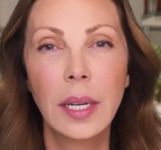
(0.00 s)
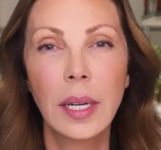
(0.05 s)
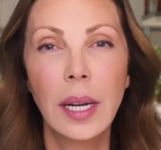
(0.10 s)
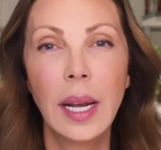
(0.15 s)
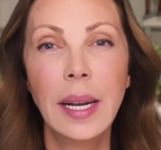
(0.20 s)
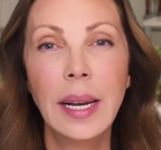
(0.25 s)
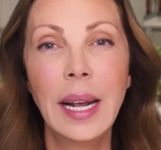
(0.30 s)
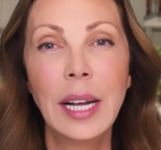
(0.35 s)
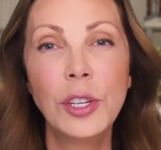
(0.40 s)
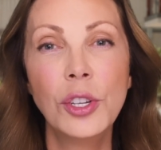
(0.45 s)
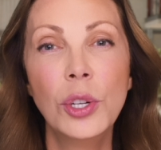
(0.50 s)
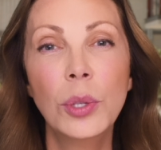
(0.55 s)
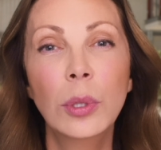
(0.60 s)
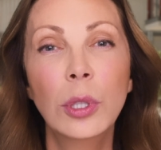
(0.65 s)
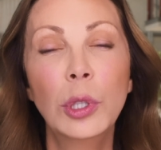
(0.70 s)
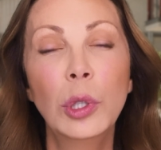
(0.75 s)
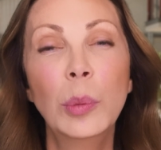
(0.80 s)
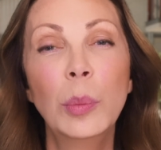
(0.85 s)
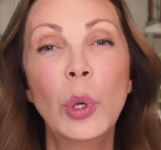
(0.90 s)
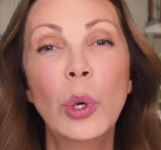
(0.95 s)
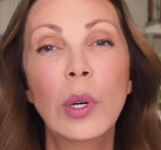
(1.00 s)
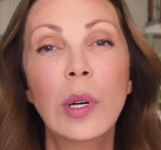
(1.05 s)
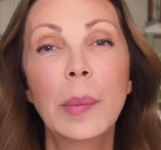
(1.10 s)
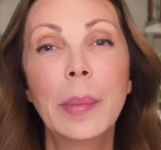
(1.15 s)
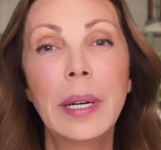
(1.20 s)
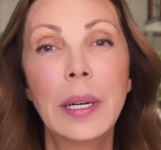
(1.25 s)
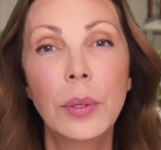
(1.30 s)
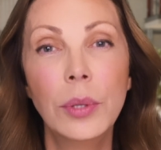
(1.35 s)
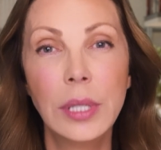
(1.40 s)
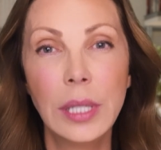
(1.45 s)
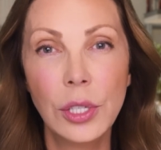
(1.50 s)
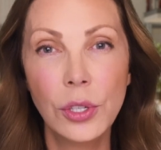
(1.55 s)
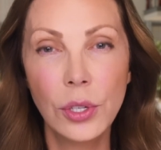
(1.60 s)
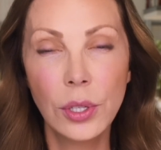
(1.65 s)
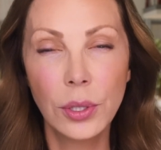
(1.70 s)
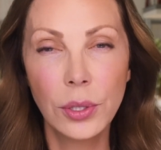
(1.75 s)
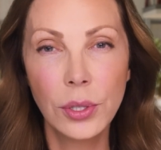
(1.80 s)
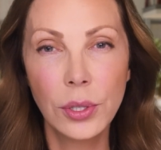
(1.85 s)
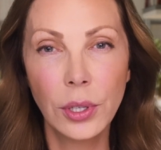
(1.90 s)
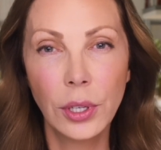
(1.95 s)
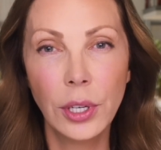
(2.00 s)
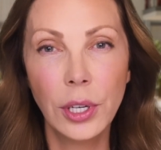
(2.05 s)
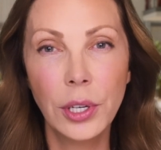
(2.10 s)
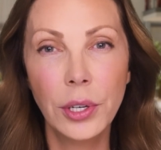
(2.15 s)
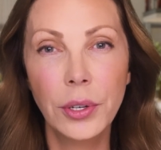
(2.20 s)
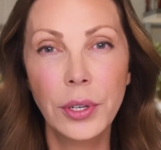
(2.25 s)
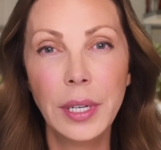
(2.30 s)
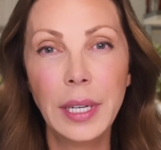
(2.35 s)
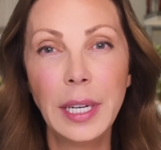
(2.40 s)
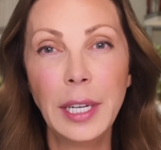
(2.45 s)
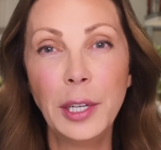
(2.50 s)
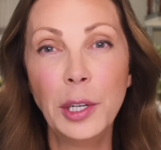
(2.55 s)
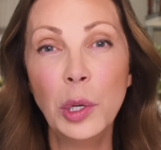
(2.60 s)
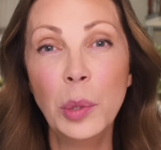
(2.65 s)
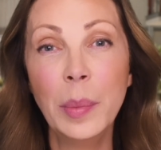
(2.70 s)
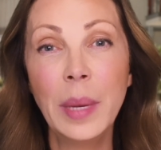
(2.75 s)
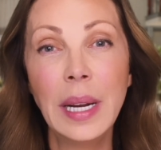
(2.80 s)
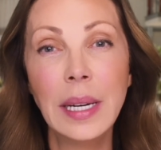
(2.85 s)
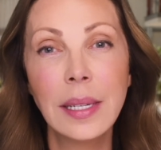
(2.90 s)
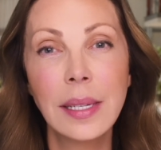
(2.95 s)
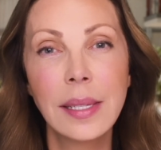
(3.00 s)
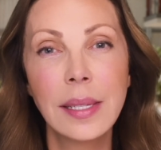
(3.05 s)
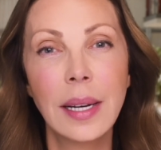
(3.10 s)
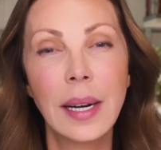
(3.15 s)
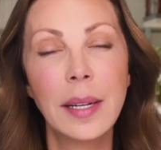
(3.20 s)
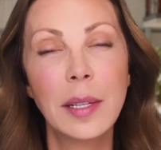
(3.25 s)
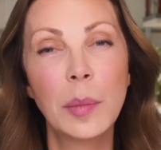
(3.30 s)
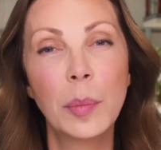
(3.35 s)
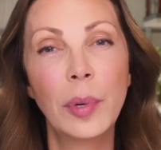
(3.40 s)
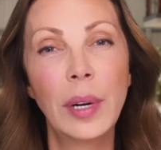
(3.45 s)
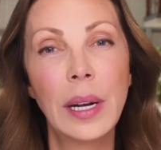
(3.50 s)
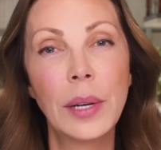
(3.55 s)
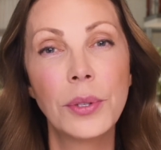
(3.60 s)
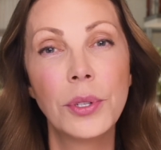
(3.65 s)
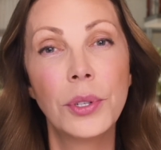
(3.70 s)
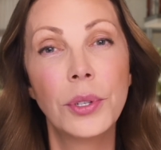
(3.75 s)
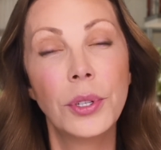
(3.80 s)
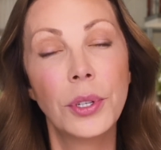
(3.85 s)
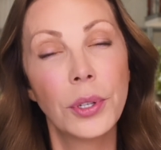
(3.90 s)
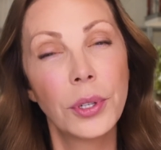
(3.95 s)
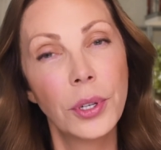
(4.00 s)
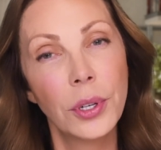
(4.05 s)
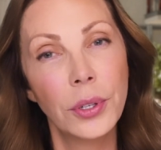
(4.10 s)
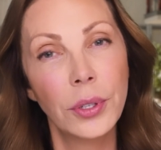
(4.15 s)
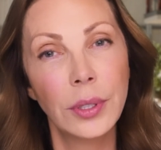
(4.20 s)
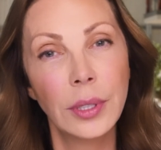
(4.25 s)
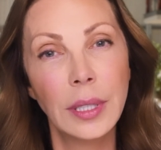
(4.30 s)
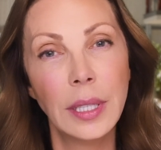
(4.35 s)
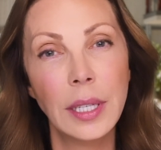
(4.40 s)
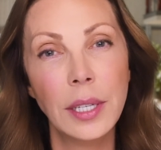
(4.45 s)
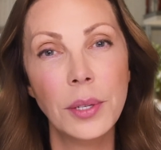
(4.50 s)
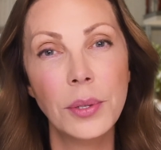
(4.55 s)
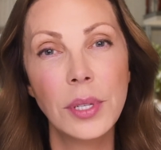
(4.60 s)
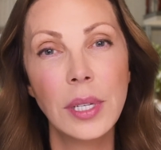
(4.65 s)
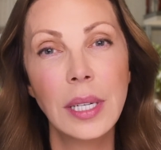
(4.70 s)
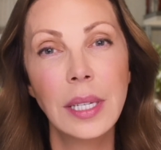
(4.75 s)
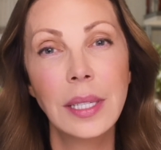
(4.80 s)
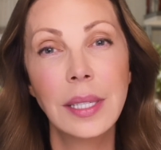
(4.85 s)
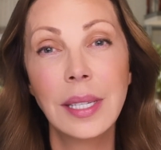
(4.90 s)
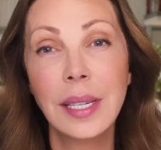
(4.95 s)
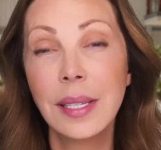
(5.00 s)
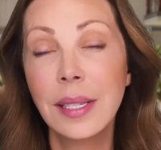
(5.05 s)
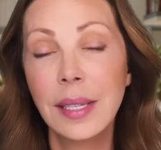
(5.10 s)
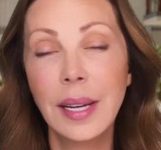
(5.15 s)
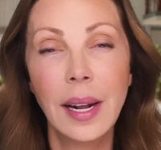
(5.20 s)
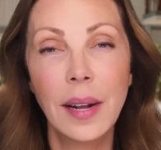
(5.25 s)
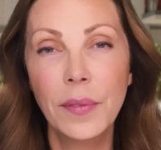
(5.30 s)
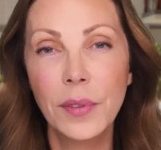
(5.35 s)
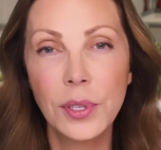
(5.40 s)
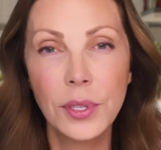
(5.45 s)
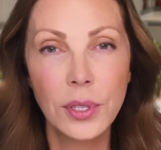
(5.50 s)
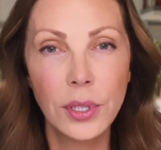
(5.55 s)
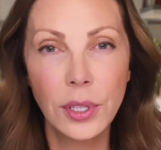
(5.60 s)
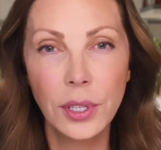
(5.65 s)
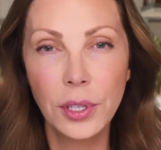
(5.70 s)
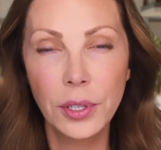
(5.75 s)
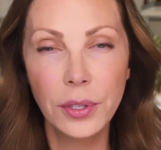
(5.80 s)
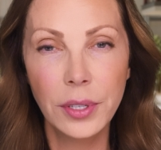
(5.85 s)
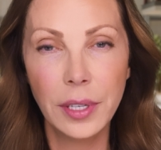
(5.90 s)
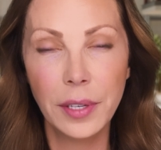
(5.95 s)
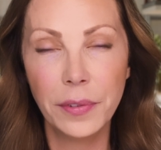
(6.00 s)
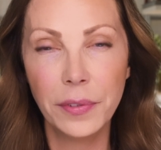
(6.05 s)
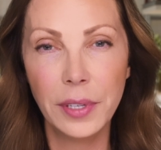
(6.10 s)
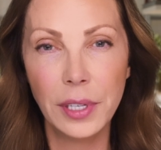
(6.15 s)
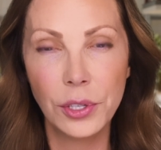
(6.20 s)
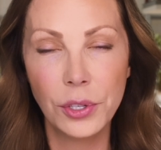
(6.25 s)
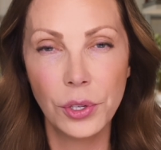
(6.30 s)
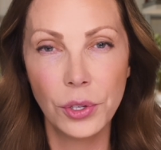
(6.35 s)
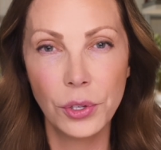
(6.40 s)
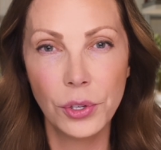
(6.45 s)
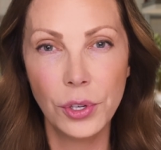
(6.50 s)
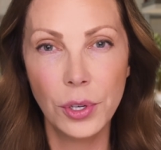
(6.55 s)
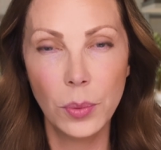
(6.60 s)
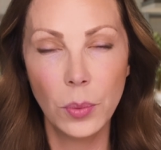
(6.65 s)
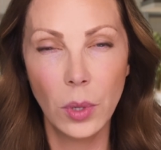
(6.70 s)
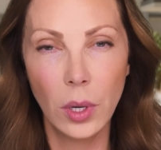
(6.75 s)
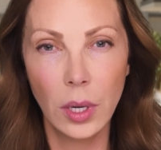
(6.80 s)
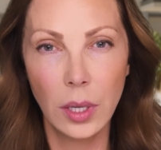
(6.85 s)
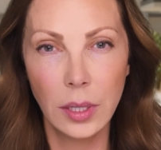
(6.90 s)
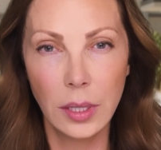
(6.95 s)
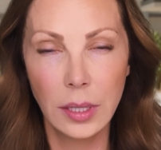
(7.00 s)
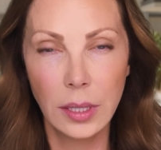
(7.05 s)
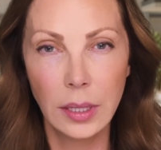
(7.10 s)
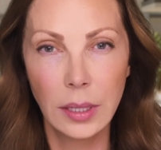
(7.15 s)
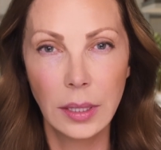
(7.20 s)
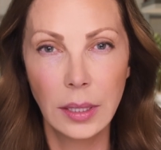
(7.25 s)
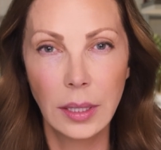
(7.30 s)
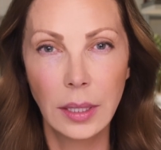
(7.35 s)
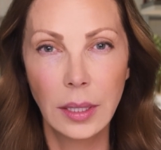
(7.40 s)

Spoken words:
And as you learn more about digital security, you may decide the browser you're currently using doesn't have the security features you want.